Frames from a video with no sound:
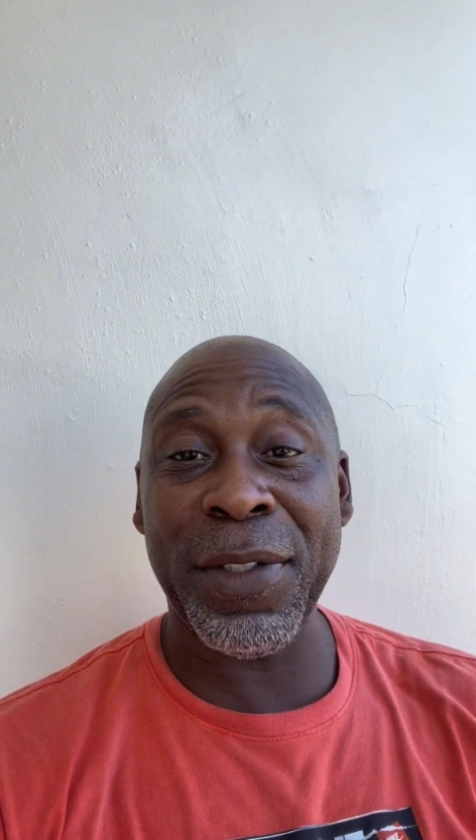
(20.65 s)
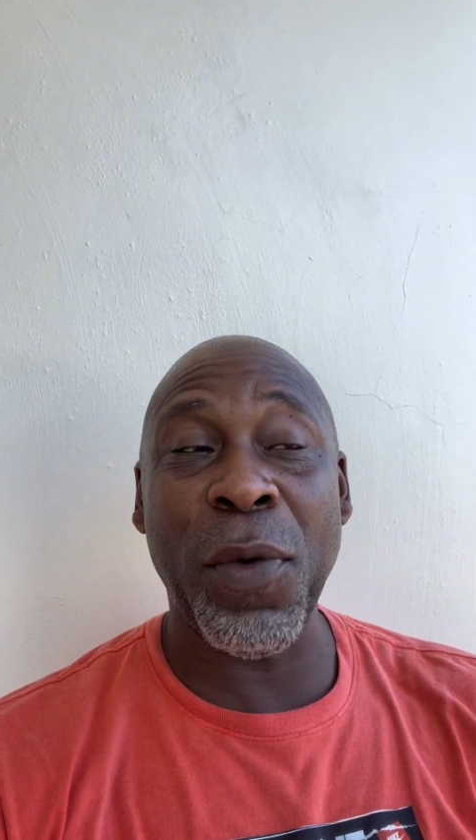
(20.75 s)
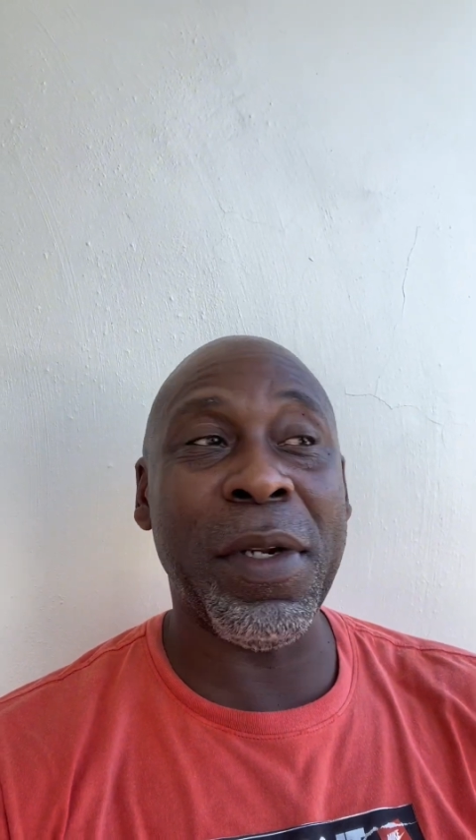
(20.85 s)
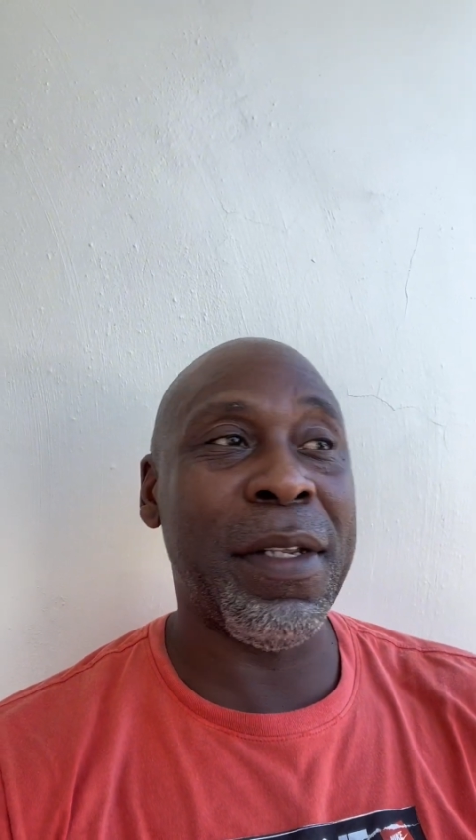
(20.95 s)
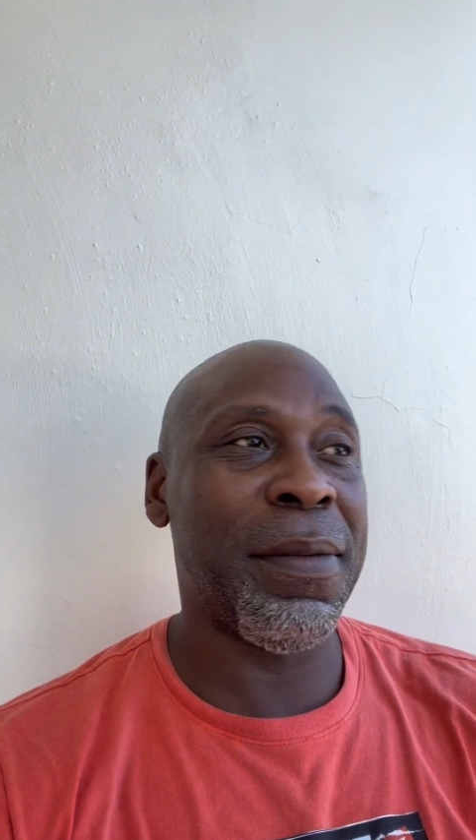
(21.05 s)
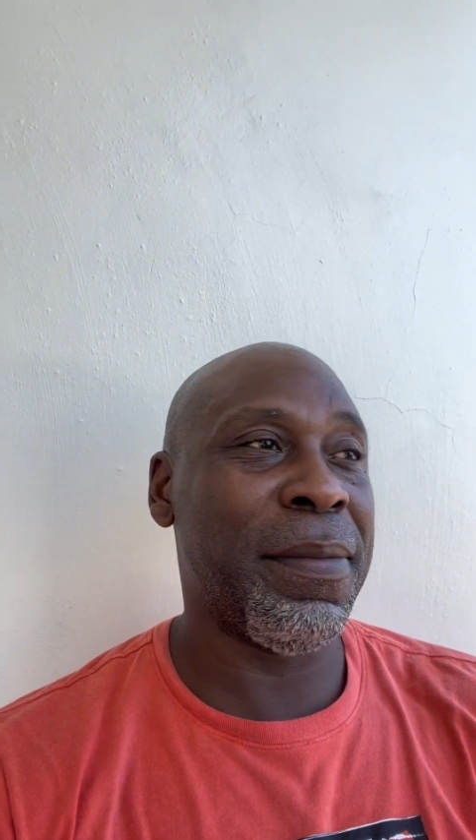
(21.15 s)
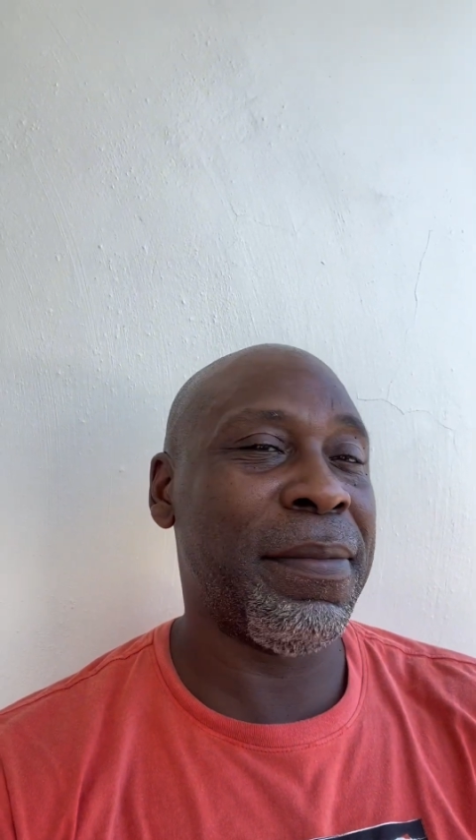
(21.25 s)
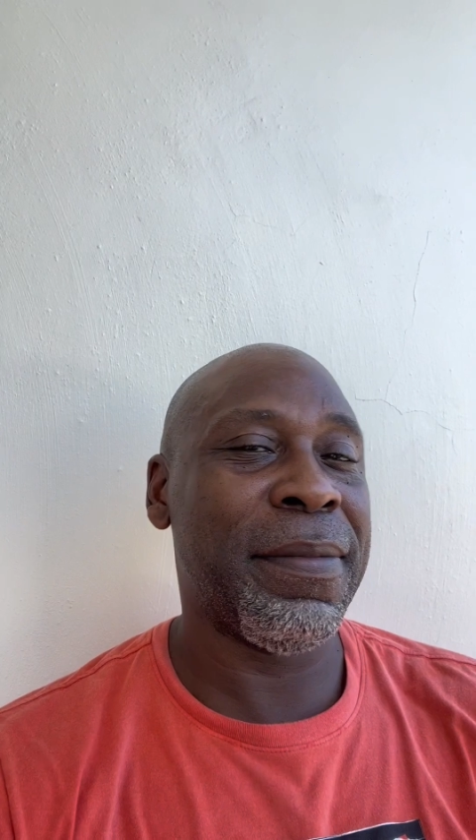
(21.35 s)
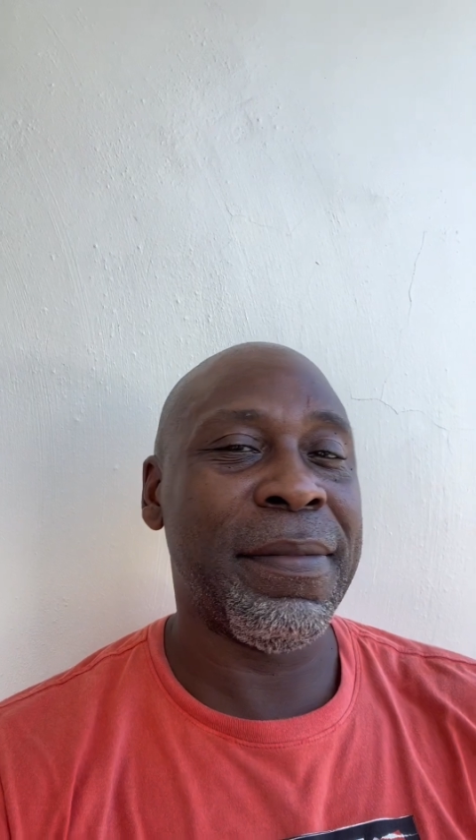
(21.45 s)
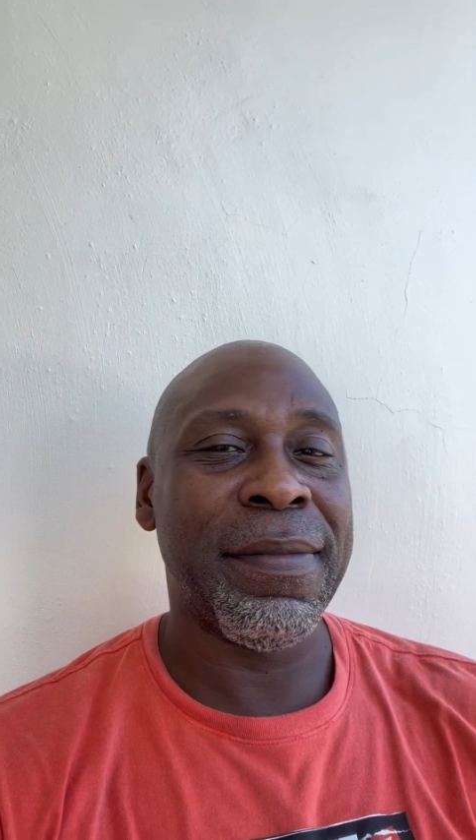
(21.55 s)
only,
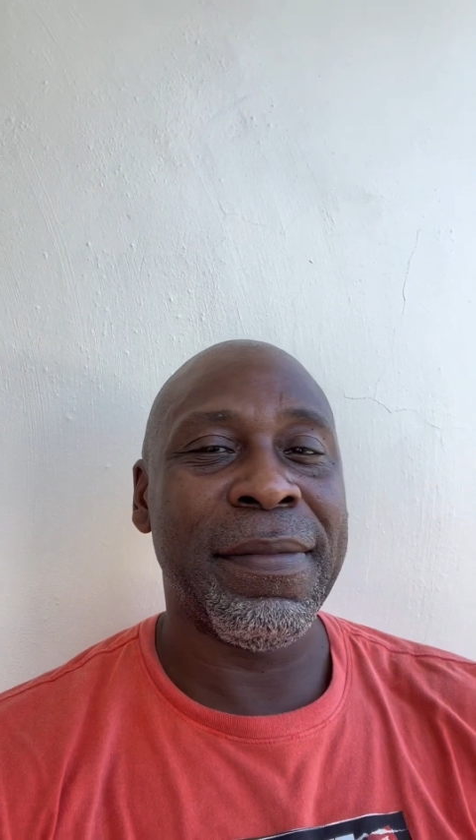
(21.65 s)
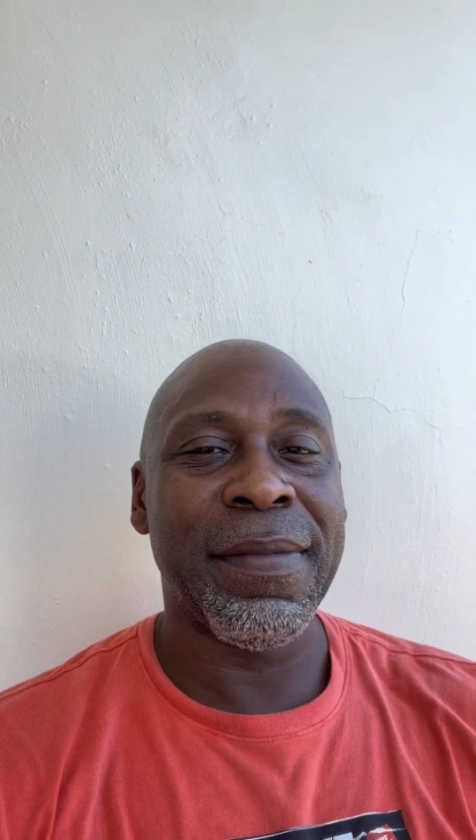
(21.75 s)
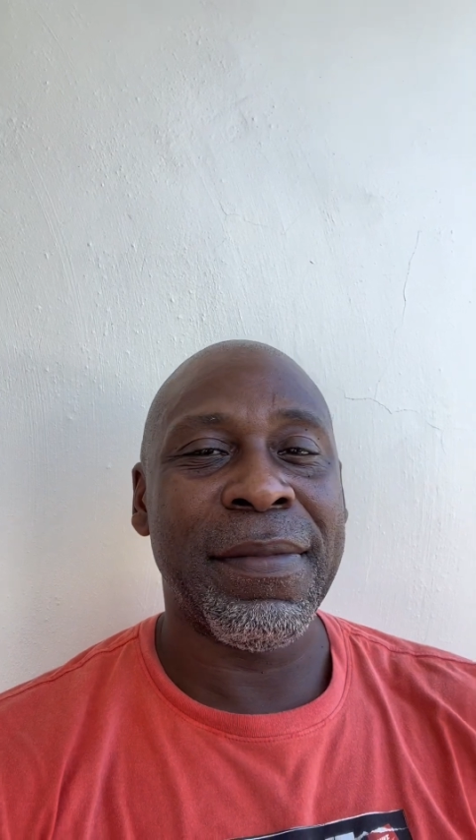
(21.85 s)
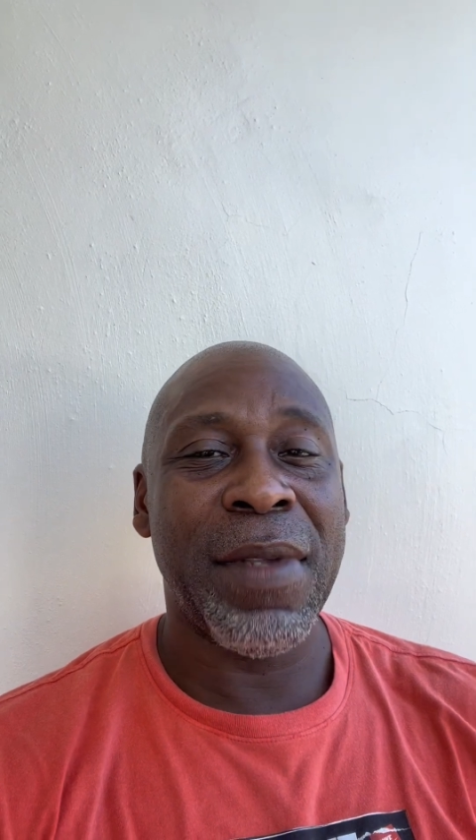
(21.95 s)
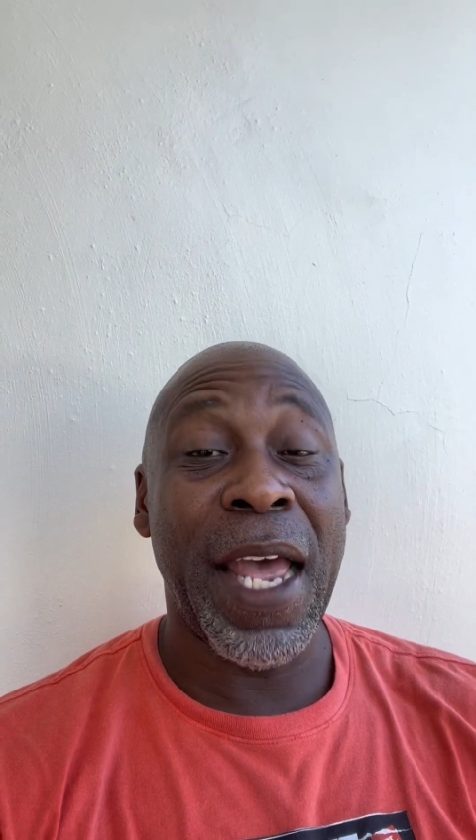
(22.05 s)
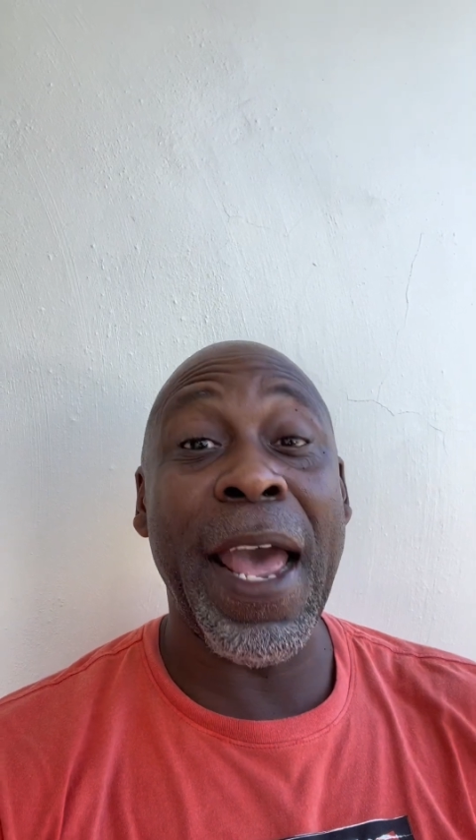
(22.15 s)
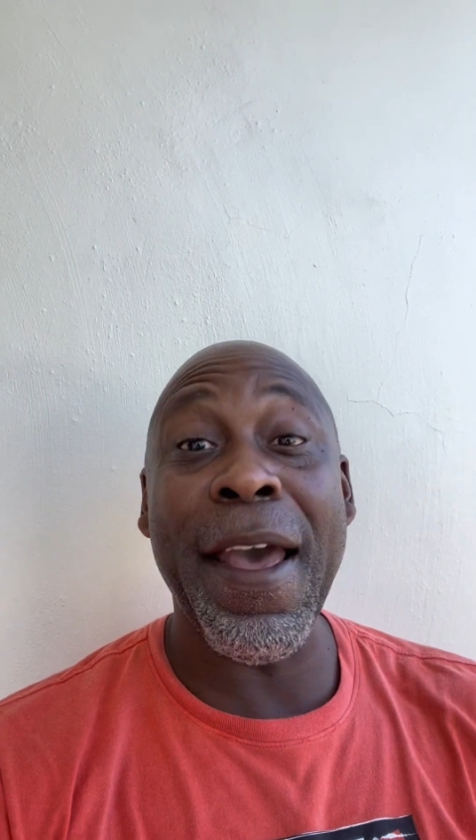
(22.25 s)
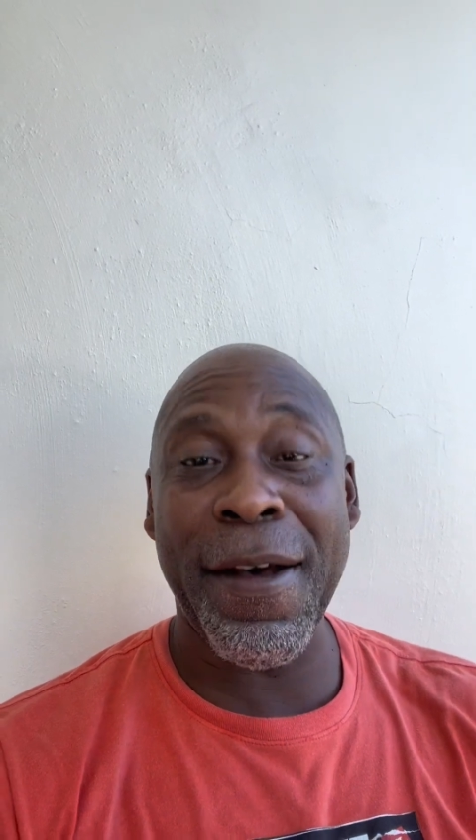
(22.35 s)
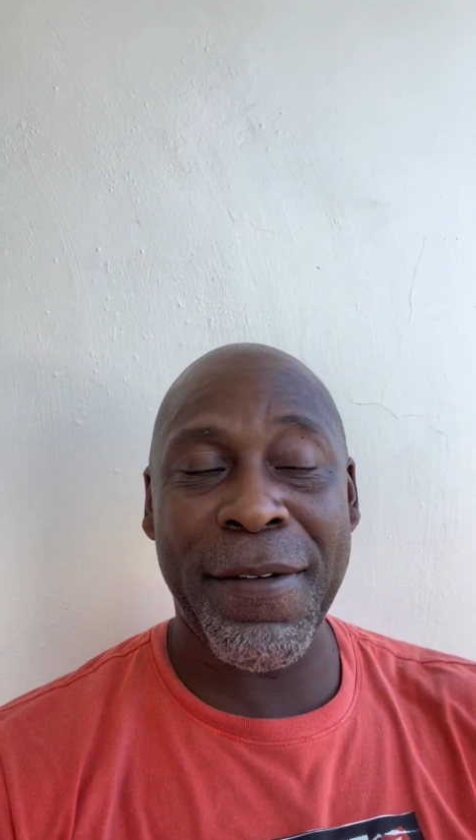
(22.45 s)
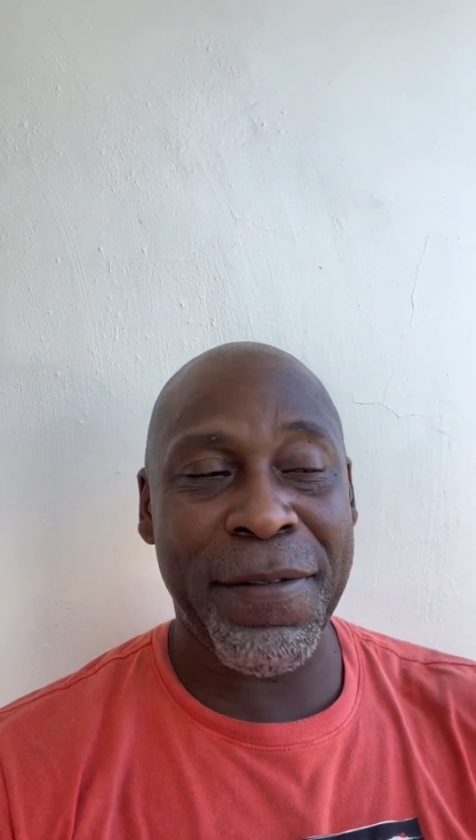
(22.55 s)

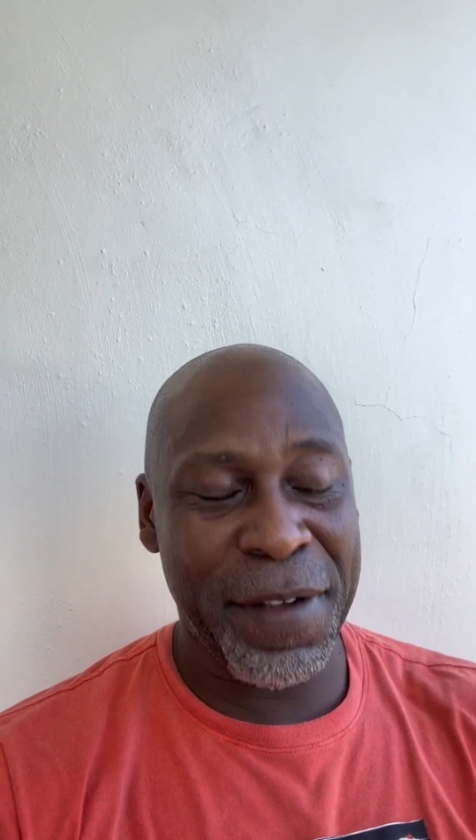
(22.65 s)
have